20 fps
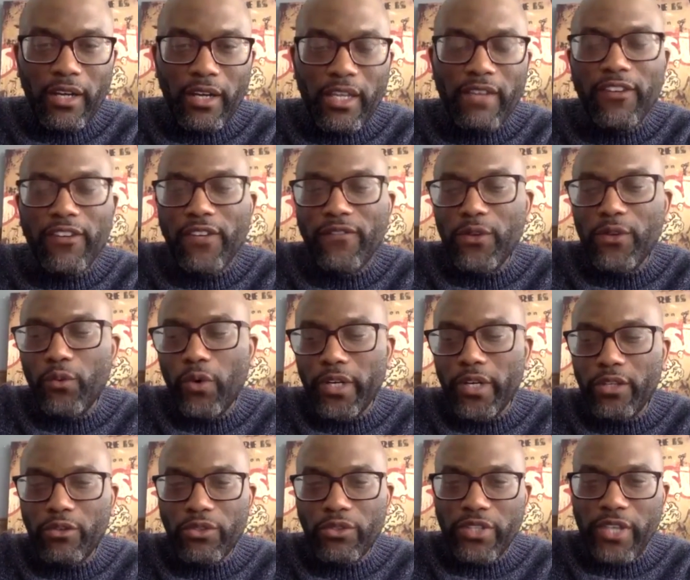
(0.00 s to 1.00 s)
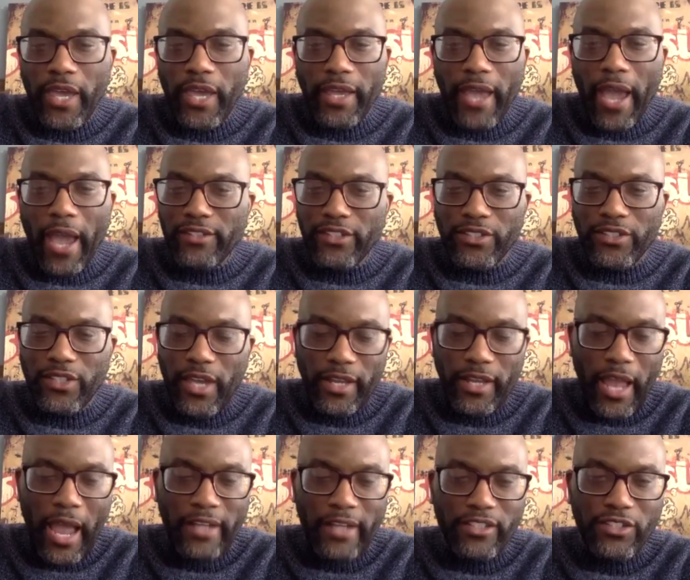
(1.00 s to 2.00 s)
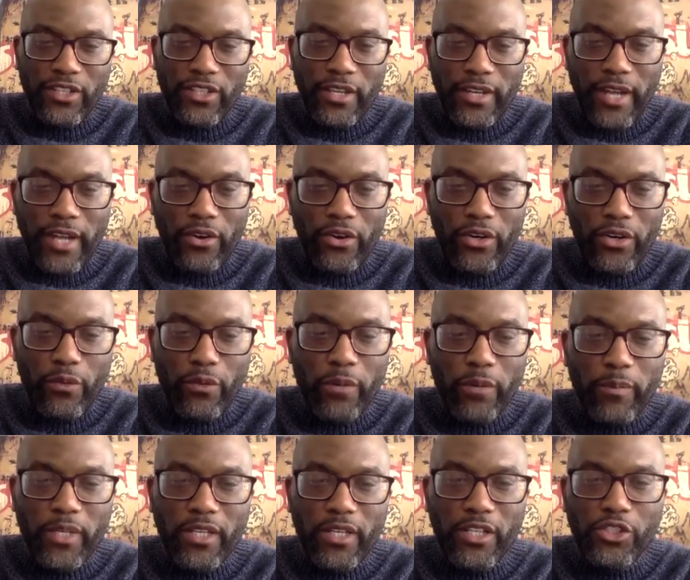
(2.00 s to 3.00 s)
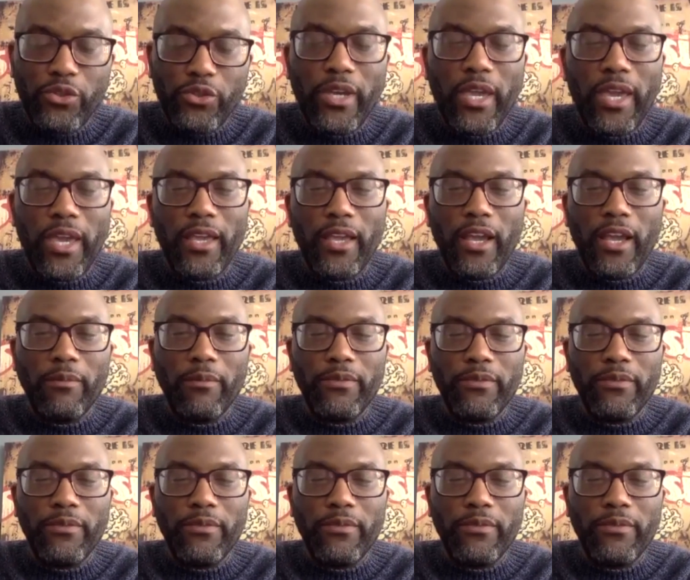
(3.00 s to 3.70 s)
even if you want to use SAG actors are not going to work, because you can't.